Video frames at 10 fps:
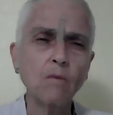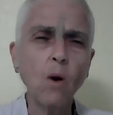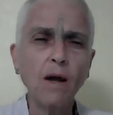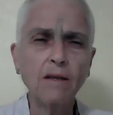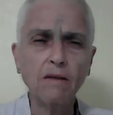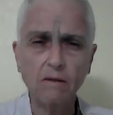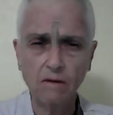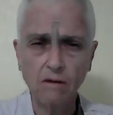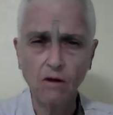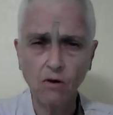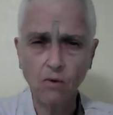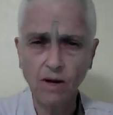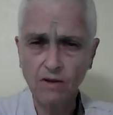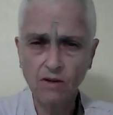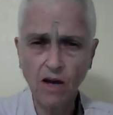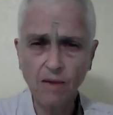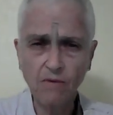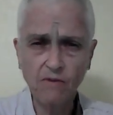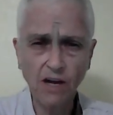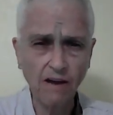One who at the time
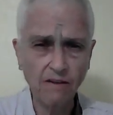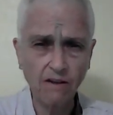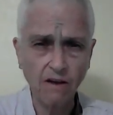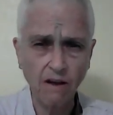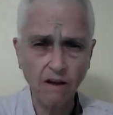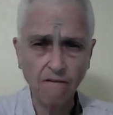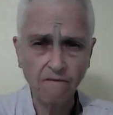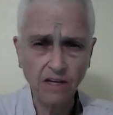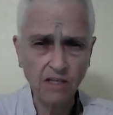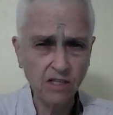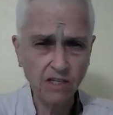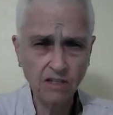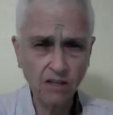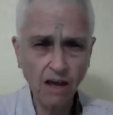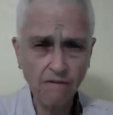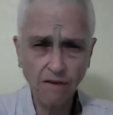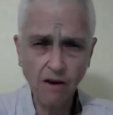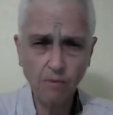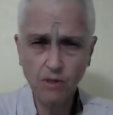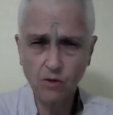of death fixes his life
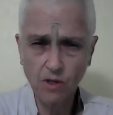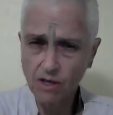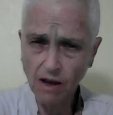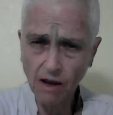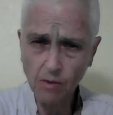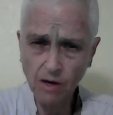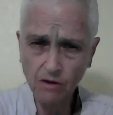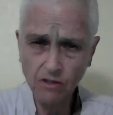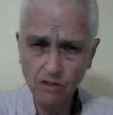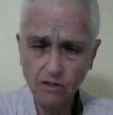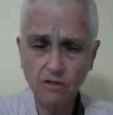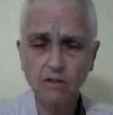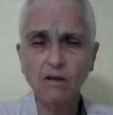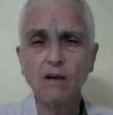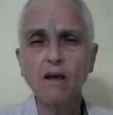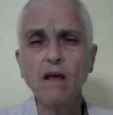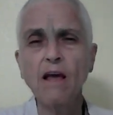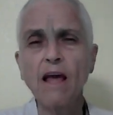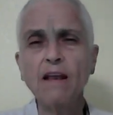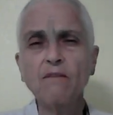air between the eyebrows,
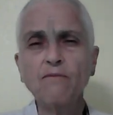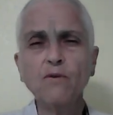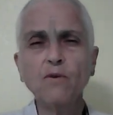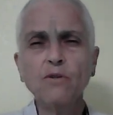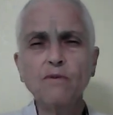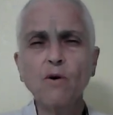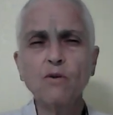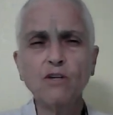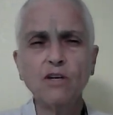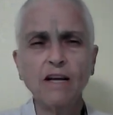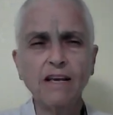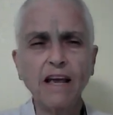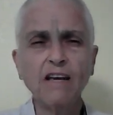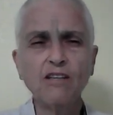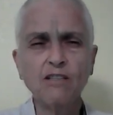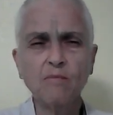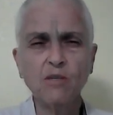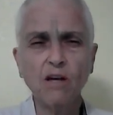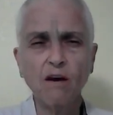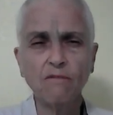and in full devotion engages
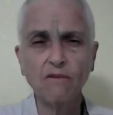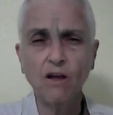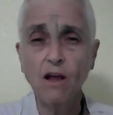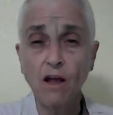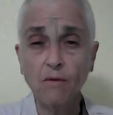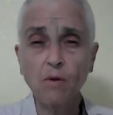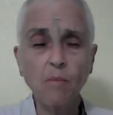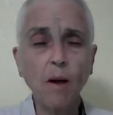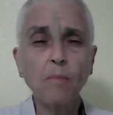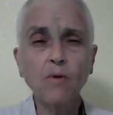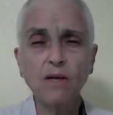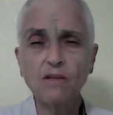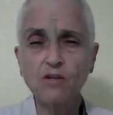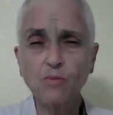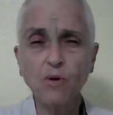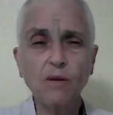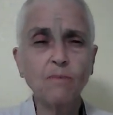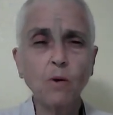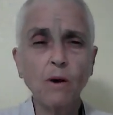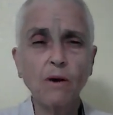himself in remembering the
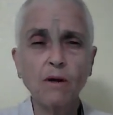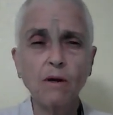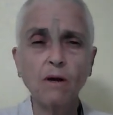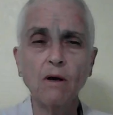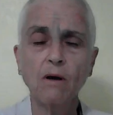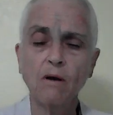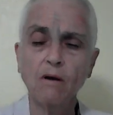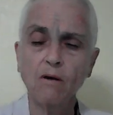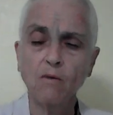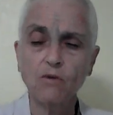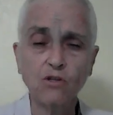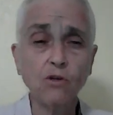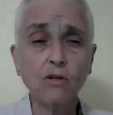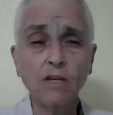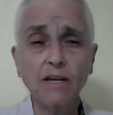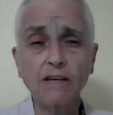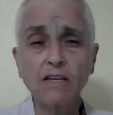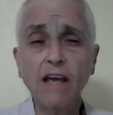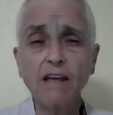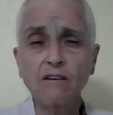Supreme Lord, will certainly
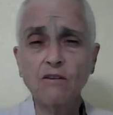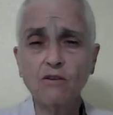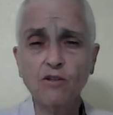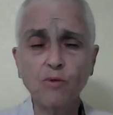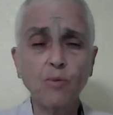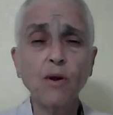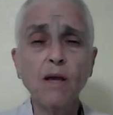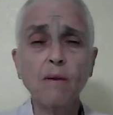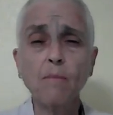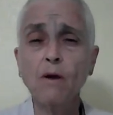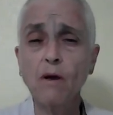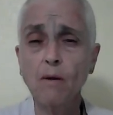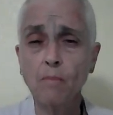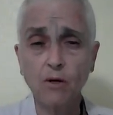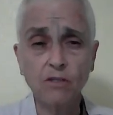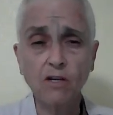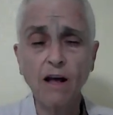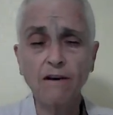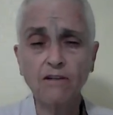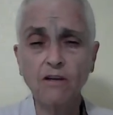attain to the Supreme
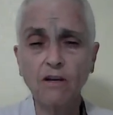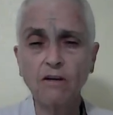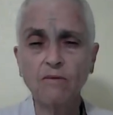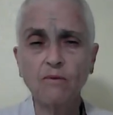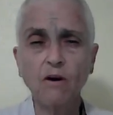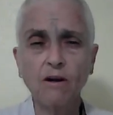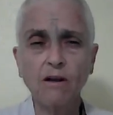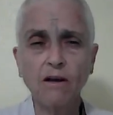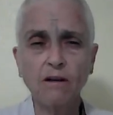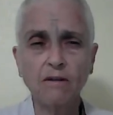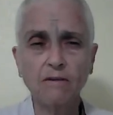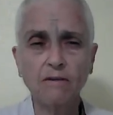Personality of Godhead.